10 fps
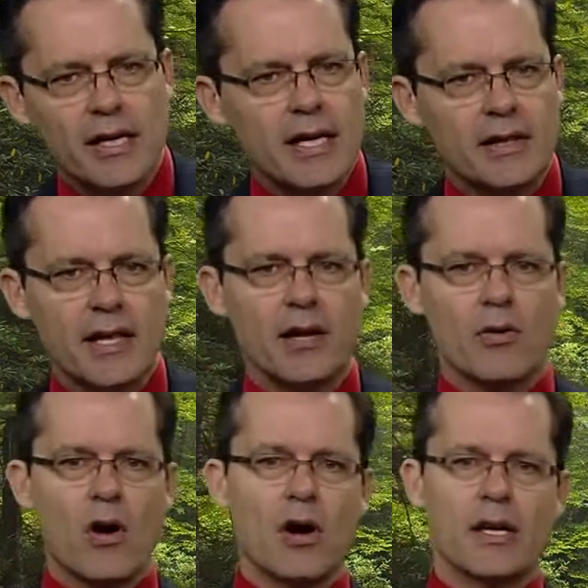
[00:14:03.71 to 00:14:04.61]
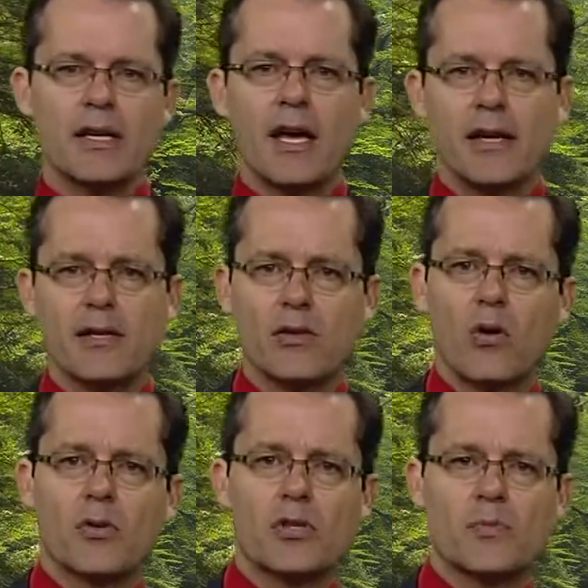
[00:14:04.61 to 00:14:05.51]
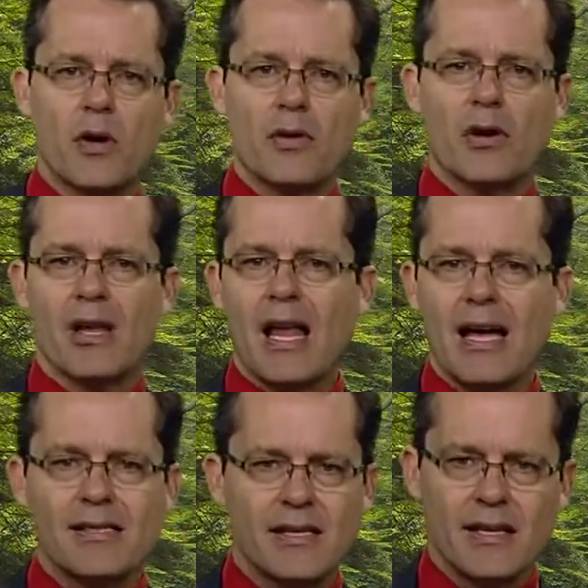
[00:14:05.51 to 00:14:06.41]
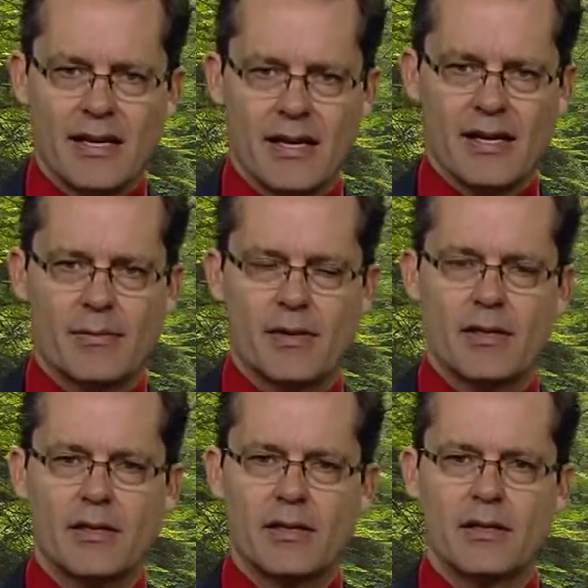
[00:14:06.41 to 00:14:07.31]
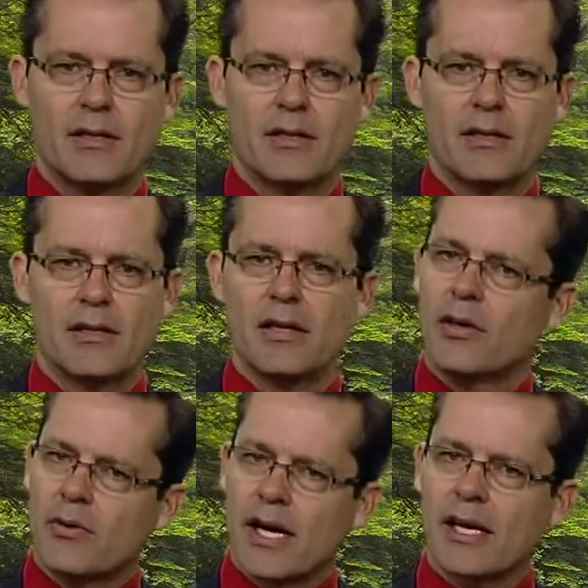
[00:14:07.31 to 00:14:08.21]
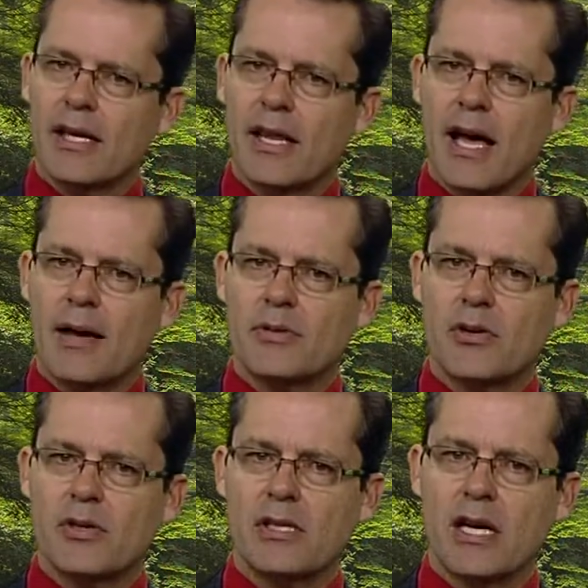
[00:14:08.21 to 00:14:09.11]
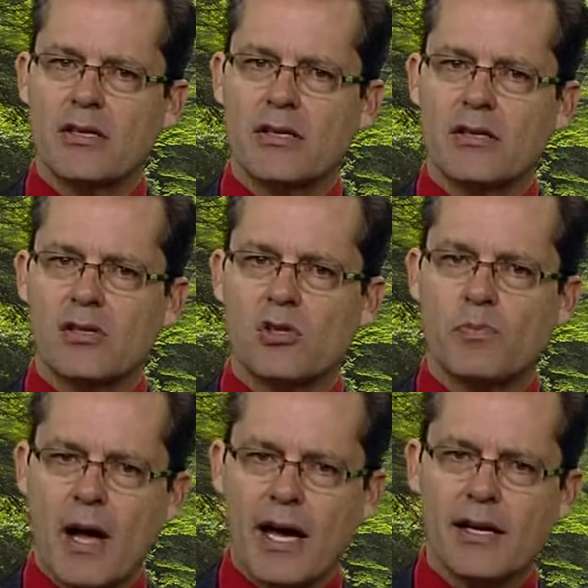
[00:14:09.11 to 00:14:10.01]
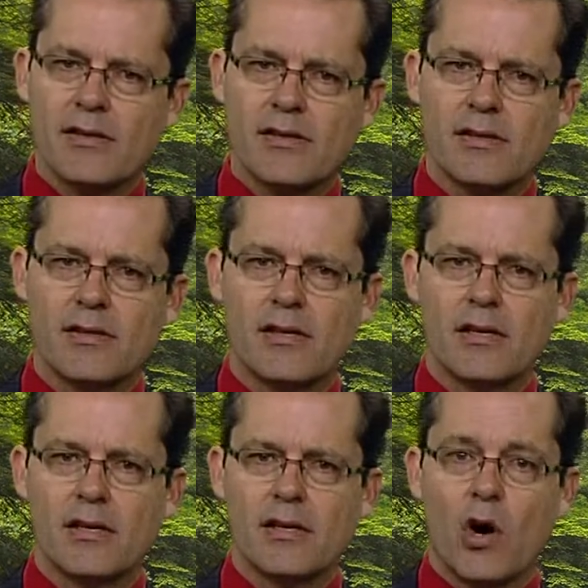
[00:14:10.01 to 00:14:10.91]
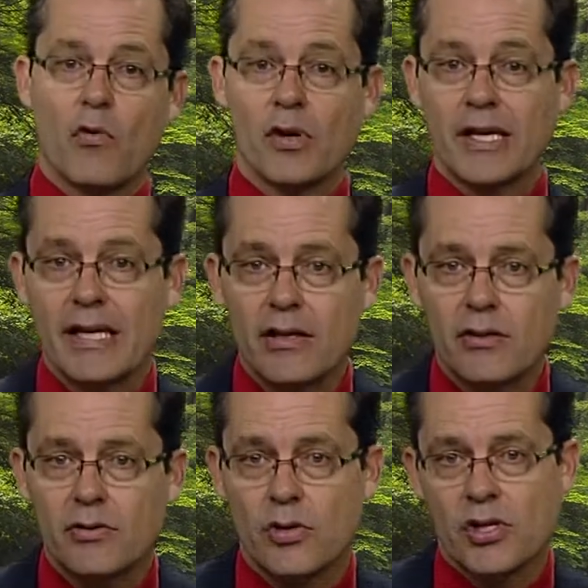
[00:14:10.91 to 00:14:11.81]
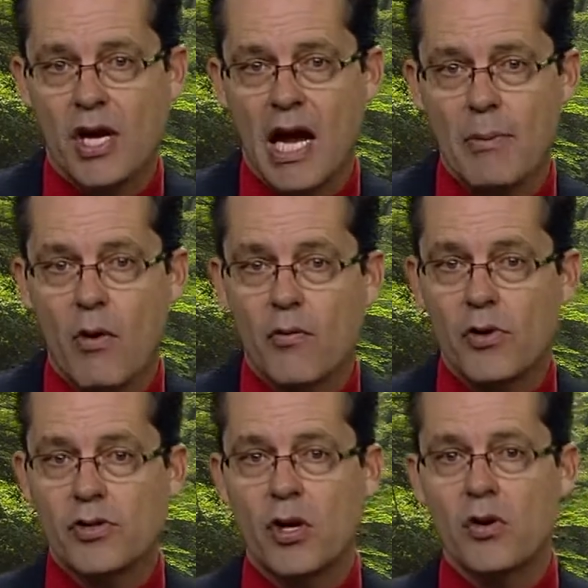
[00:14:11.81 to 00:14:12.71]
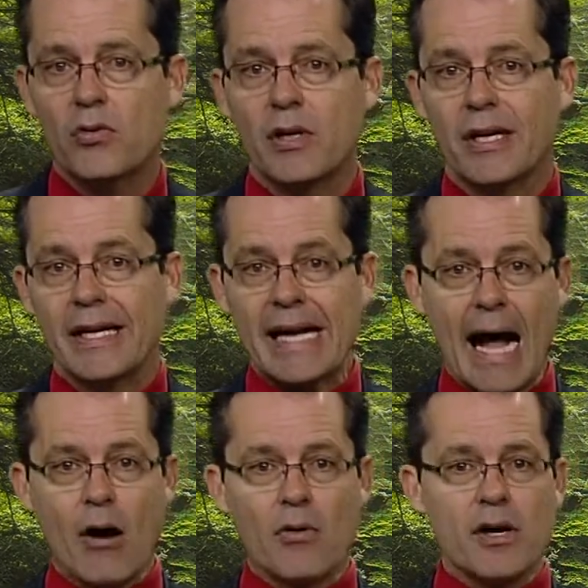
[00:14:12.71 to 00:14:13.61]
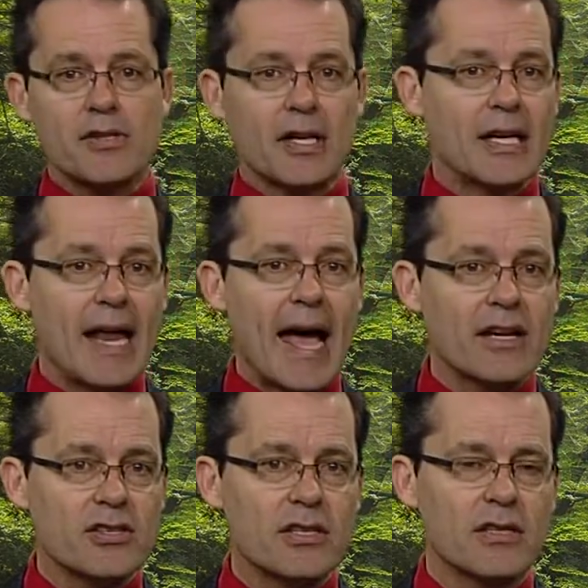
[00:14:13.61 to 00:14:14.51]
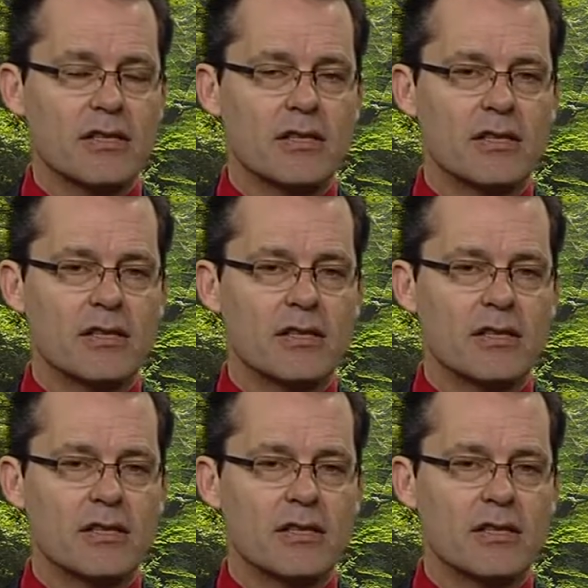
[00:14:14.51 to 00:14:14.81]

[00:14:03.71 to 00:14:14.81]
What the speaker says: anything wrong, and yet his oldest brother lights into him. Reckon Eliab's irritation spikes over guilt or shame over his own cowardice and inaction?